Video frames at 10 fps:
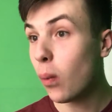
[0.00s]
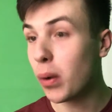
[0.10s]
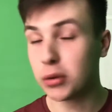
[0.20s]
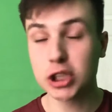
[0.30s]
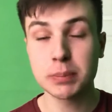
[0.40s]
We
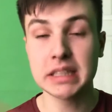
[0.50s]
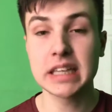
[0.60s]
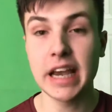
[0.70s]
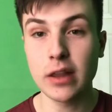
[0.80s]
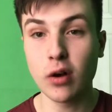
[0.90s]
will just be
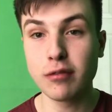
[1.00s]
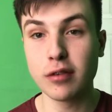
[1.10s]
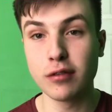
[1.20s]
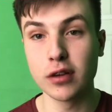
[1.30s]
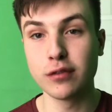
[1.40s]
setting
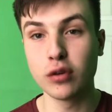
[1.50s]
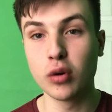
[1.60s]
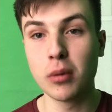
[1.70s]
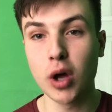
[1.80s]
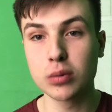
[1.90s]
off for the
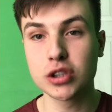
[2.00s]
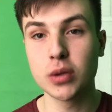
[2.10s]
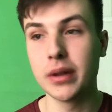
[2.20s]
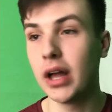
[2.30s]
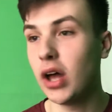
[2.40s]
4-mile,
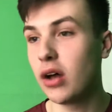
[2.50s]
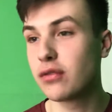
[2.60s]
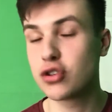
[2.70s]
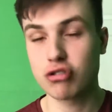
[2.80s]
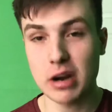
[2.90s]

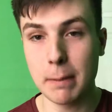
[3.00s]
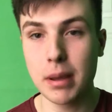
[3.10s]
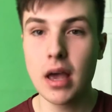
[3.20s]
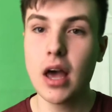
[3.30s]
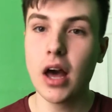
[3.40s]
2.5 trip
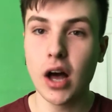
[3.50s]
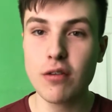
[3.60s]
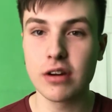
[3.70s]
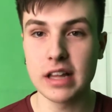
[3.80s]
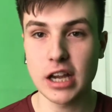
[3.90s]

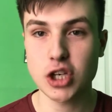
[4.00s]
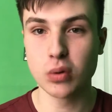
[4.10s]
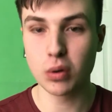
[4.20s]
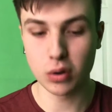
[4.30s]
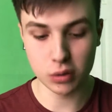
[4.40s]
over the
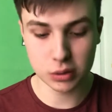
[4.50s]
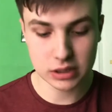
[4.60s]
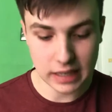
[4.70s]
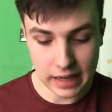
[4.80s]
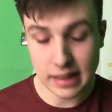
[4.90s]
national
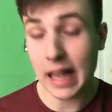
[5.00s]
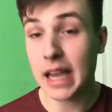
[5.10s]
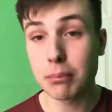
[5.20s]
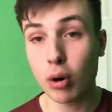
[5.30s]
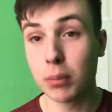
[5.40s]
course, and
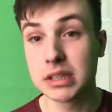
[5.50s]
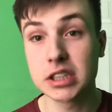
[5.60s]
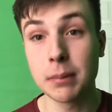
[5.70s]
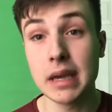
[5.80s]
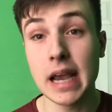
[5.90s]
that promises
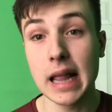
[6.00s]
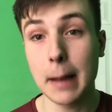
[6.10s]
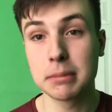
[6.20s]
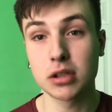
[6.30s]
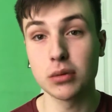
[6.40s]
to be an
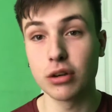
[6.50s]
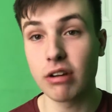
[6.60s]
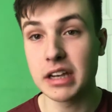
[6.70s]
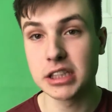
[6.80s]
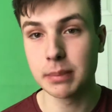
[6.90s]
absolute
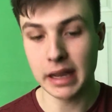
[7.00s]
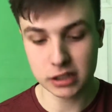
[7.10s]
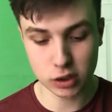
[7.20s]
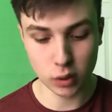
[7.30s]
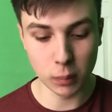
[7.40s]
great
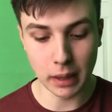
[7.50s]
spectacle.